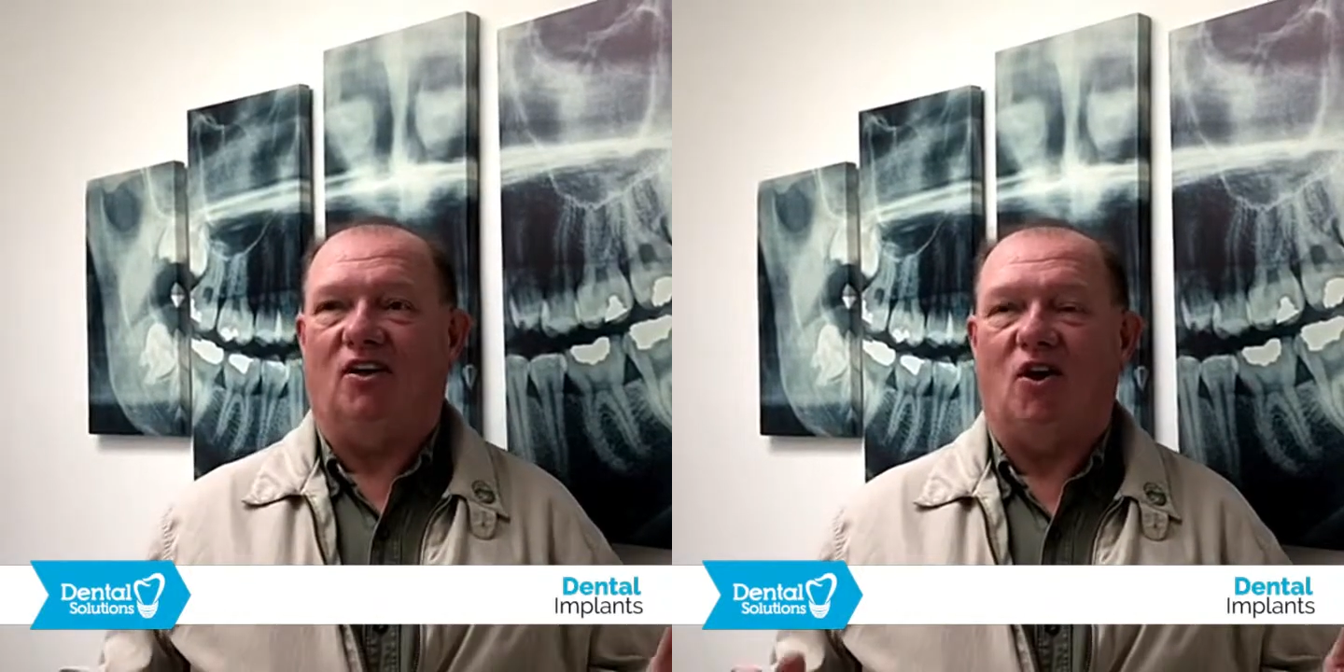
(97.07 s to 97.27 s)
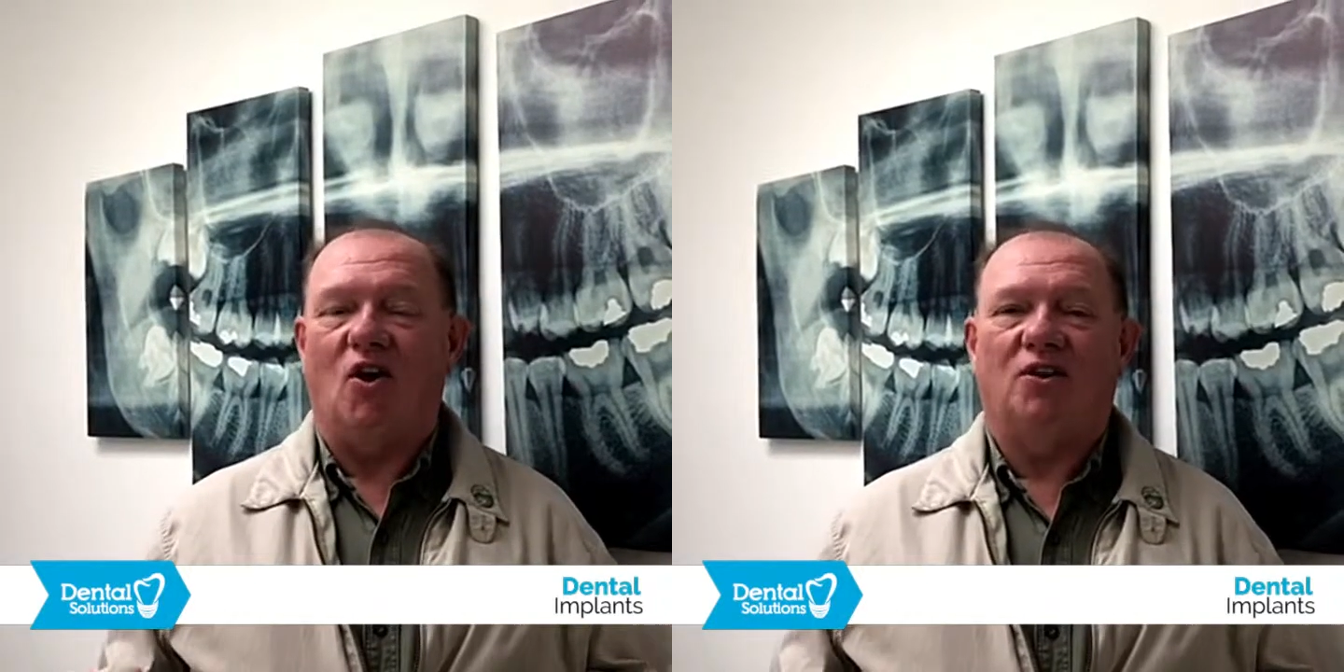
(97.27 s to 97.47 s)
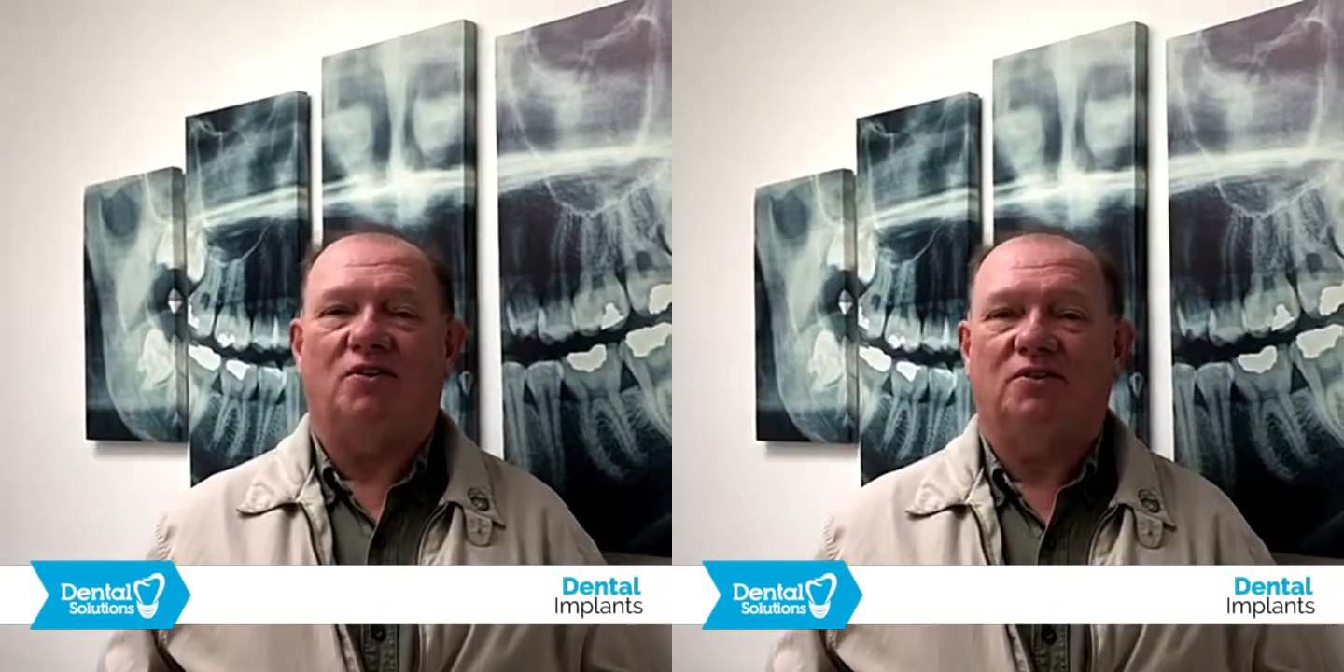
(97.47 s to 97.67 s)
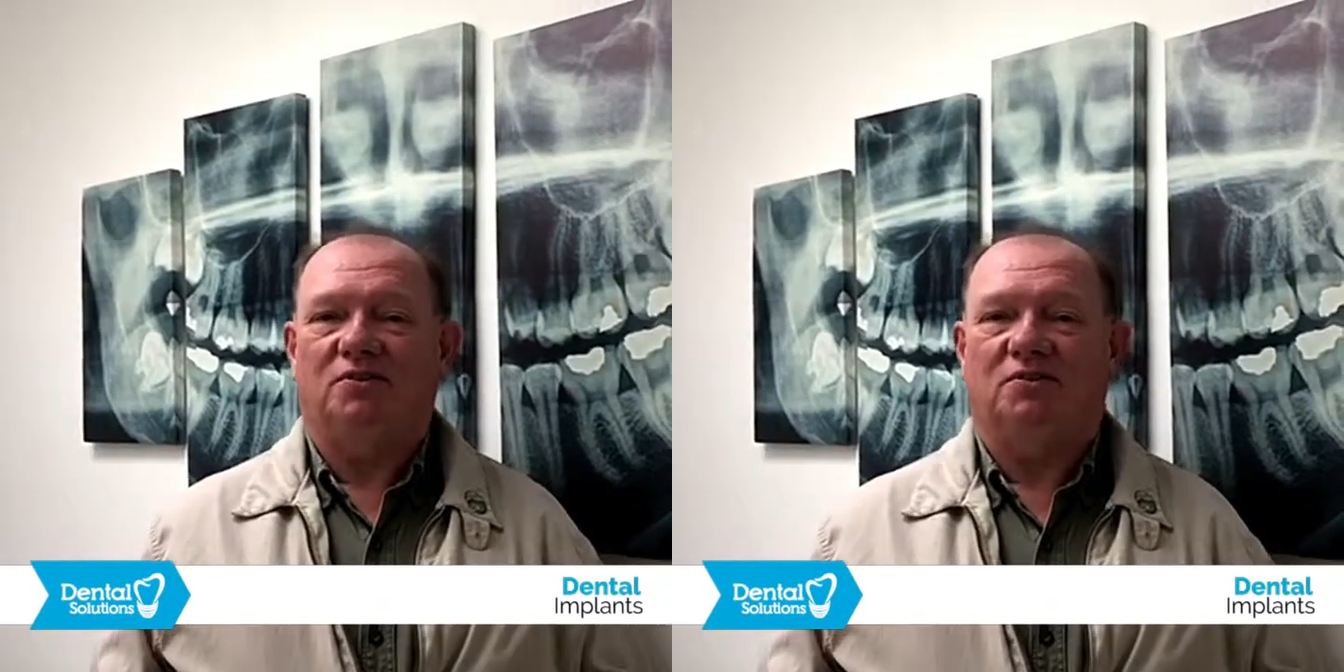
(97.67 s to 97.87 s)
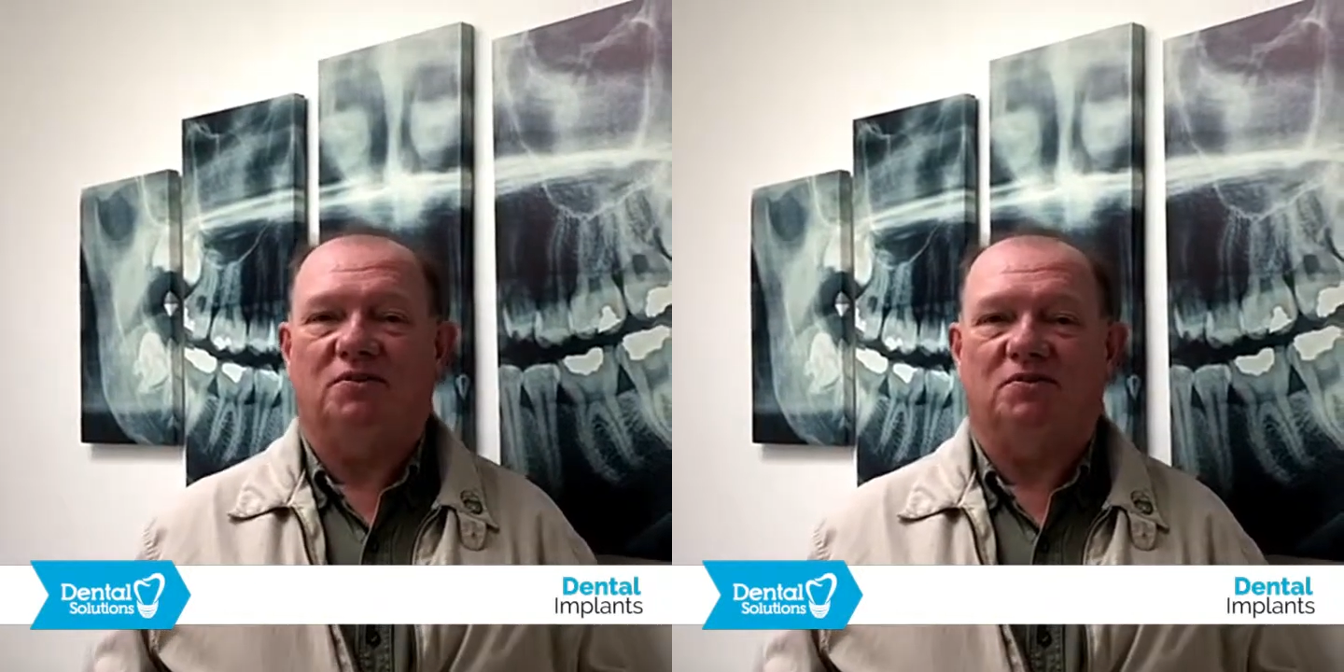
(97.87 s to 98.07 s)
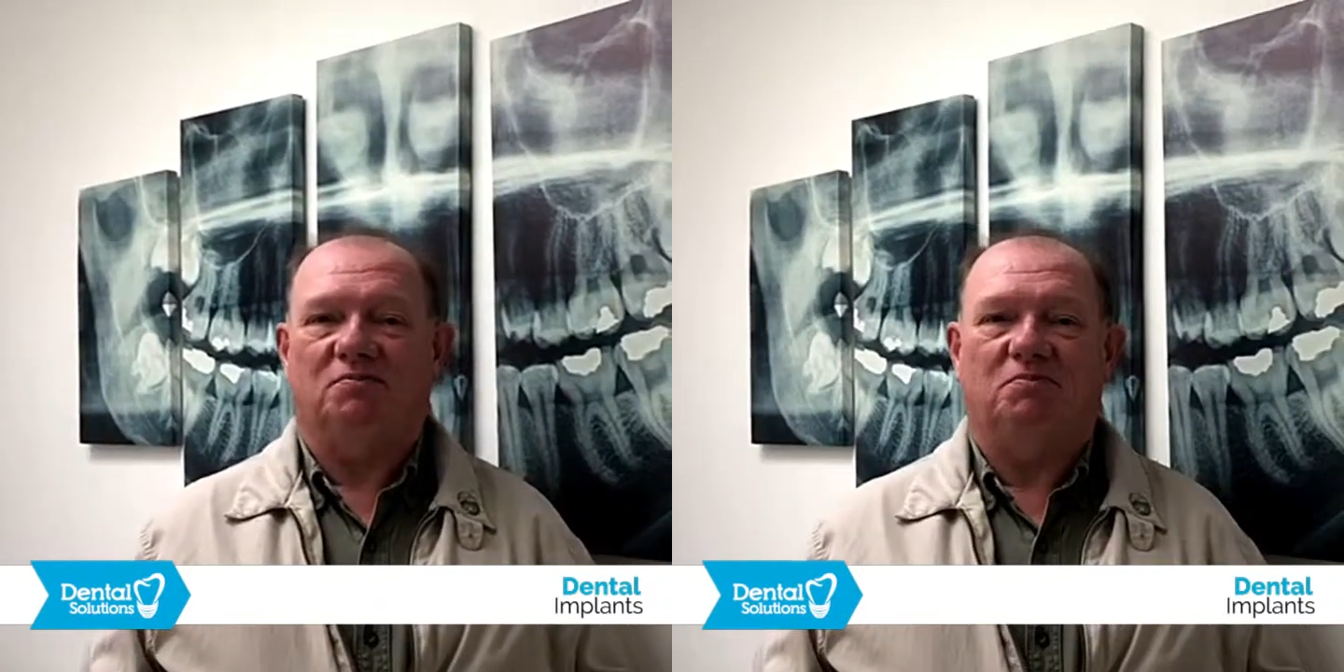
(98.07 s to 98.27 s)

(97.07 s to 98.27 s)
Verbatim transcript: All the